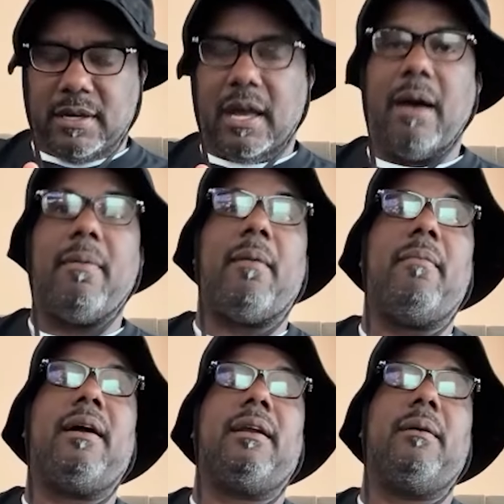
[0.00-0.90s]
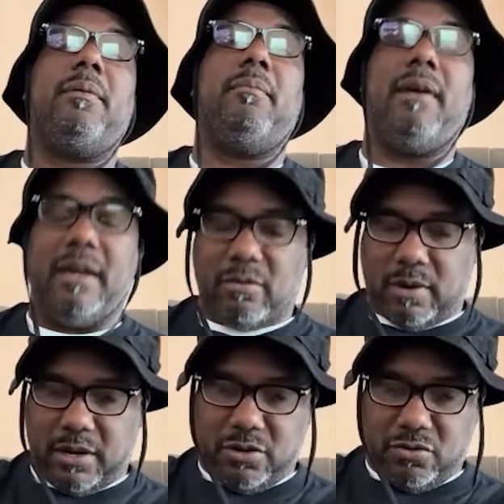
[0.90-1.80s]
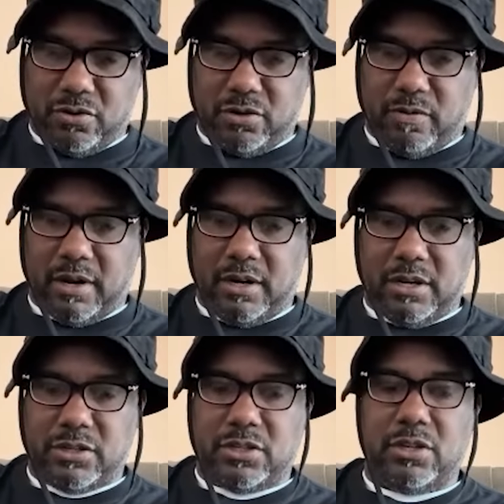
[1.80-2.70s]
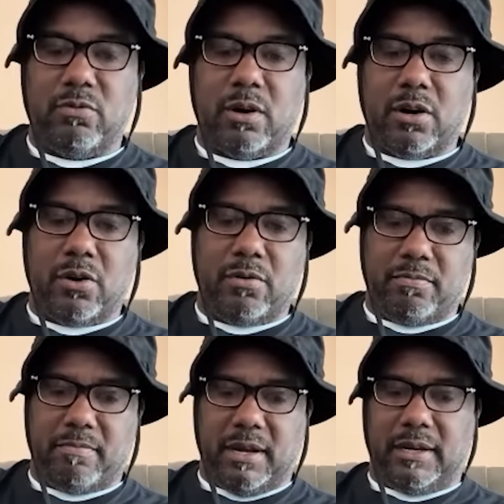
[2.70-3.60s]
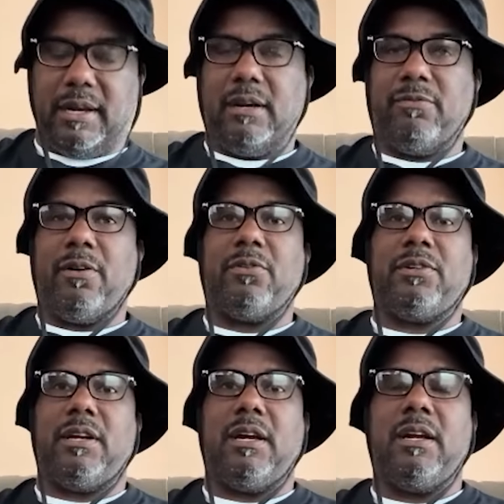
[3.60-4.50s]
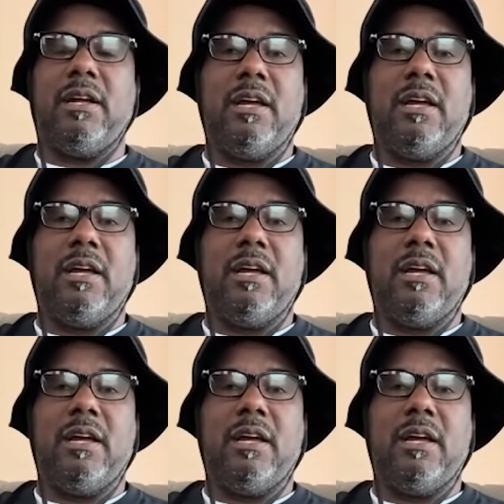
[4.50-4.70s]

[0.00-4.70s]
How about making up your bed while you doing while you listen to your word, making that the first thing,